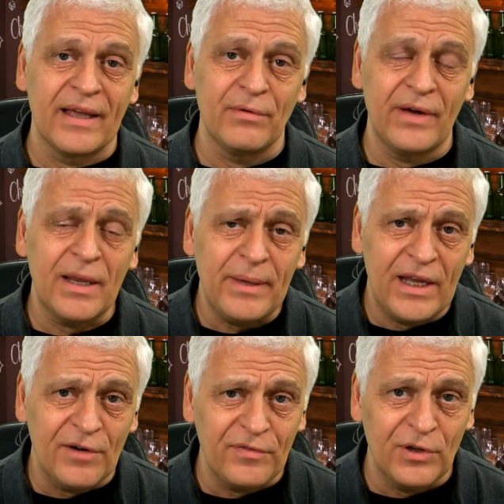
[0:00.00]
and we've got to be
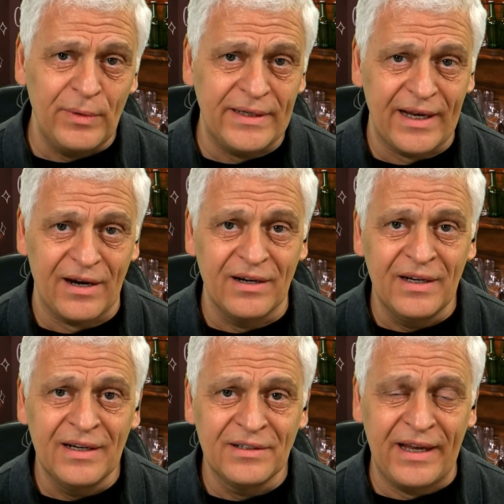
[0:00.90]
careful who we
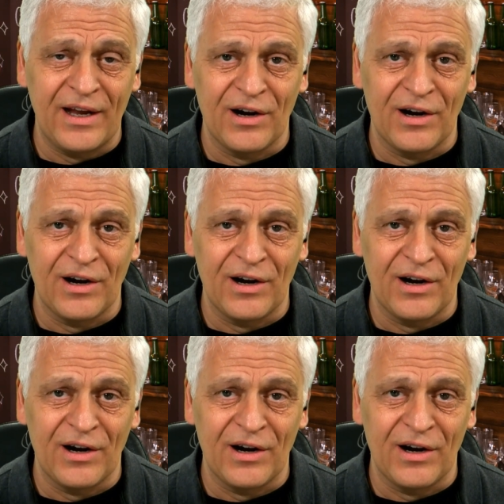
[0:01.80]
take